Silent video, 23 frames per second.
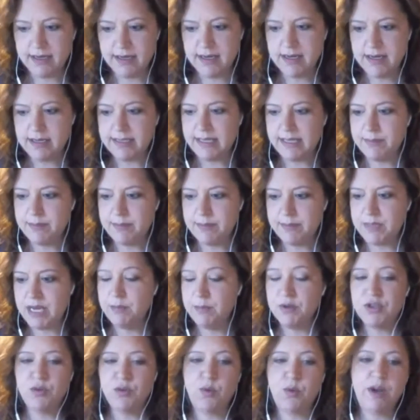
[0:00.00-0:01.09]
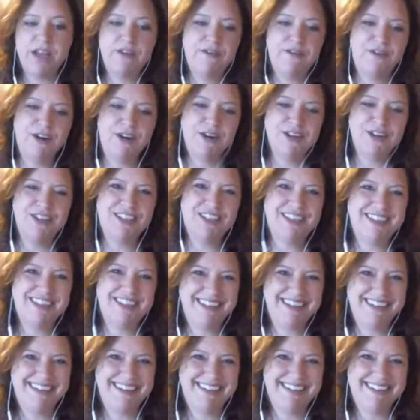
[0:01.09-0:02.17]
September
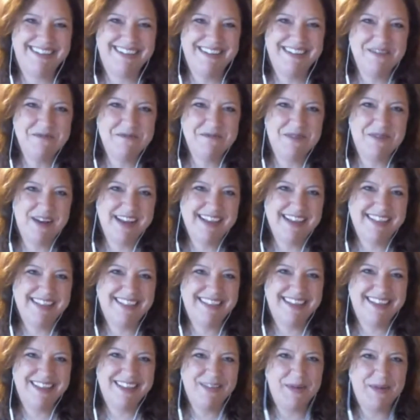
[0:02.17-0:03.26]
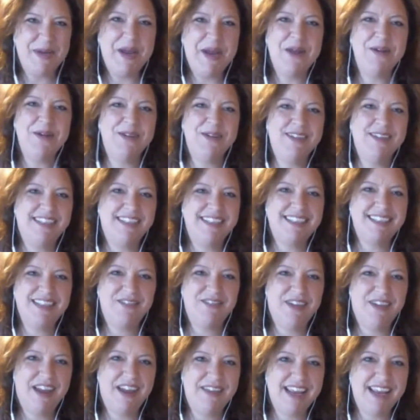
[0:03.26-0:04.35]
21st was
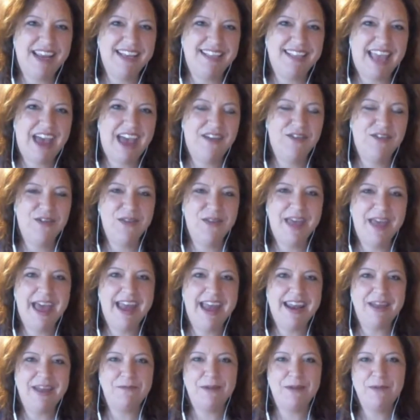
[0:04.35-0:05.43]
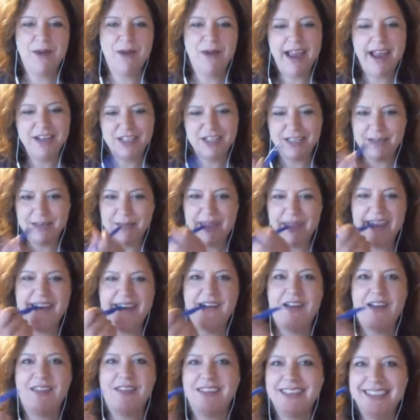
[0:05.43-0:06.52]
365 days after that, and we were actually paid
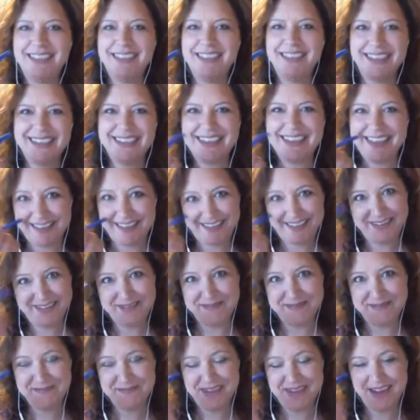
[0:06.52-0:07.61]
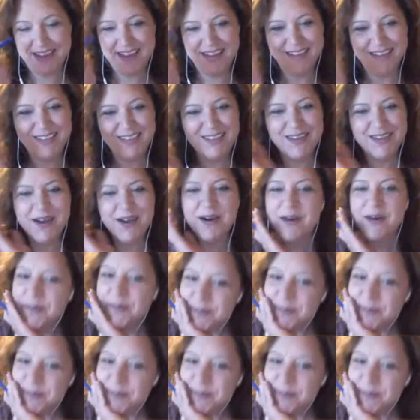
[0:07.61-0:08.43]
on the 16th. So